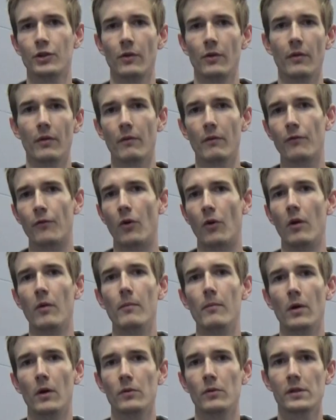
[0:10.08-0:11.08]
you the 4
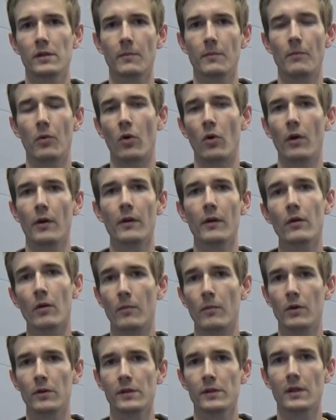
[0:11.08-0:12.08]
most important or
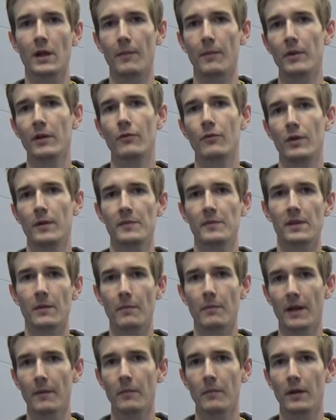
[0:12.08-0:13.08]
most common grips in
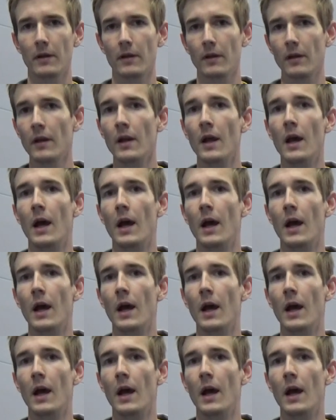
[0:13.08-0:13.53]
badminton,